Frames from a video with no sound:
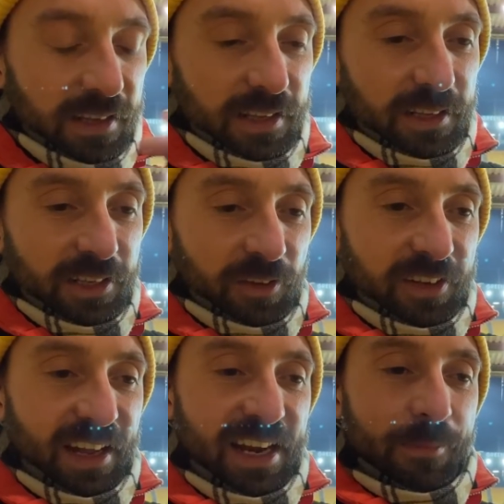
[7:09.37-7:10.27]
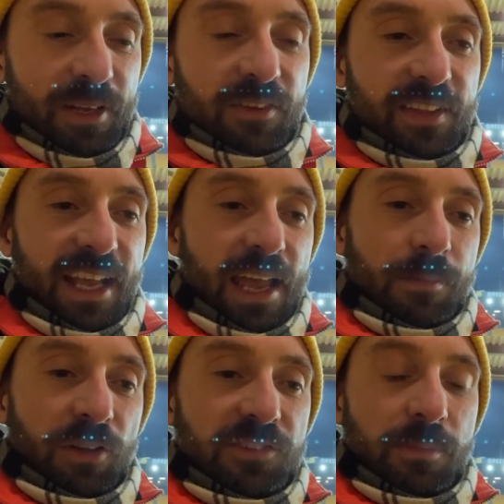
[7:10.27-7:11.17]
the dynamic of the game,
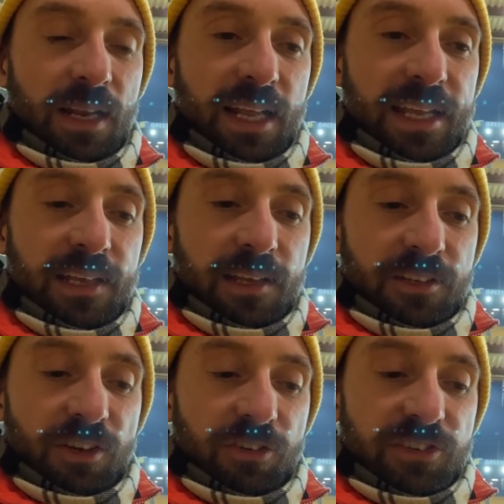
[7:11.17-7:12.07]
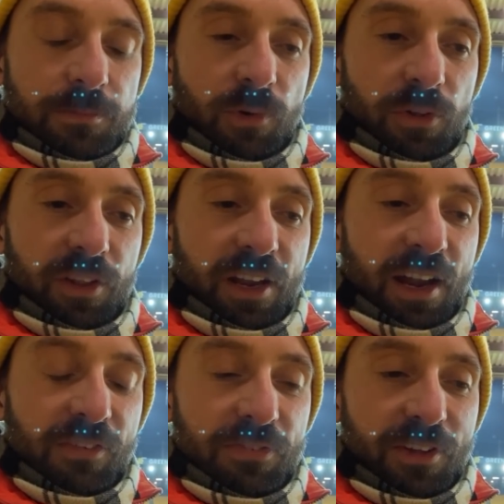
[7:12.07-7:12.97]
ultimately, Norwich did more than
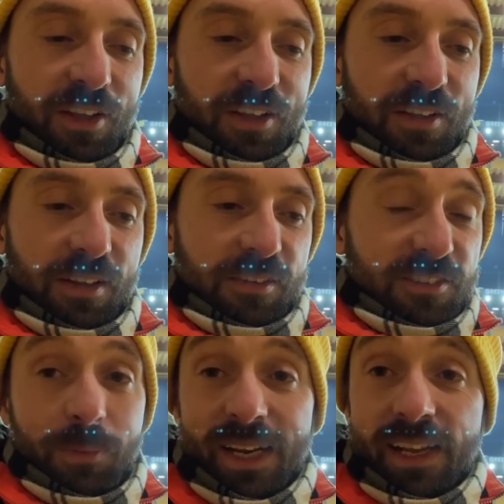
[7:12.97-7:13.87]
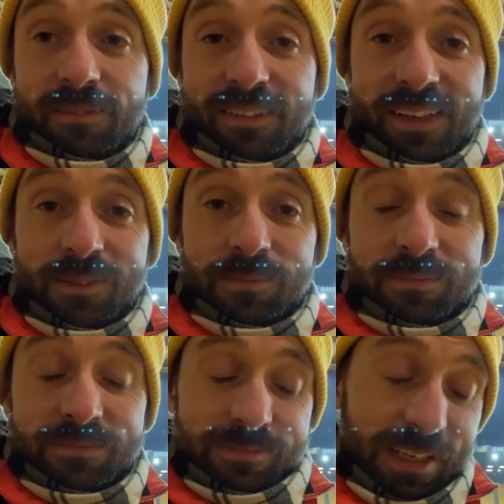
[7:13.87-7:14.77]
enough to win it,
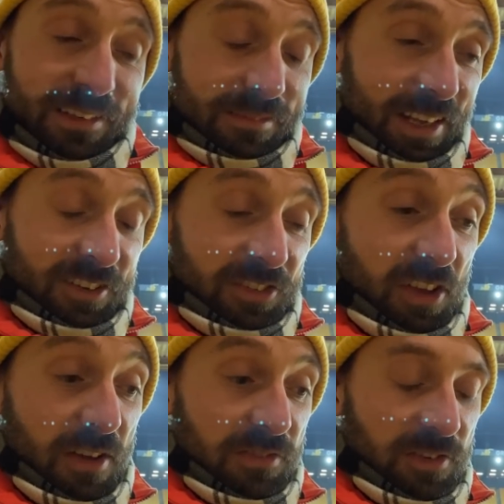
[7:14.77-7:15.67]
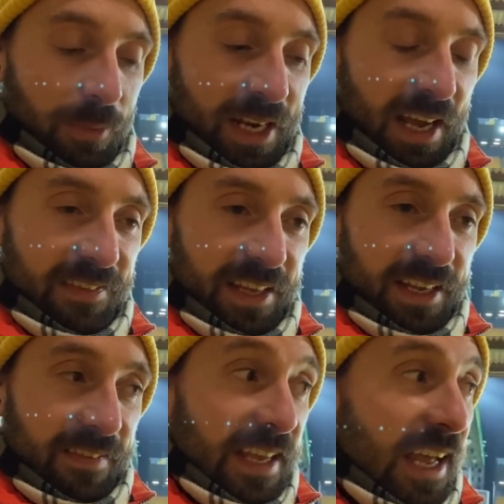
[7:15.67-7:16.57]
and deserved to win it, I think,
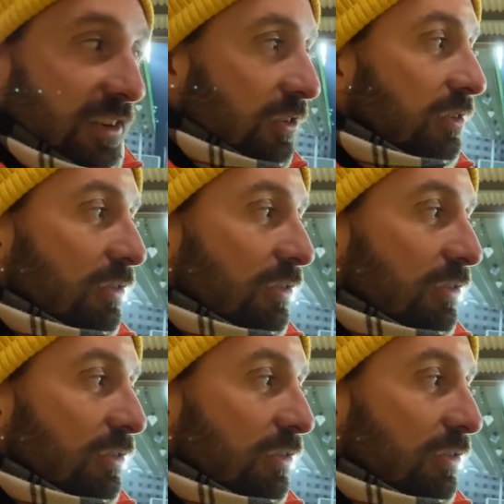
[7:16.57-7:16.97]
in the end.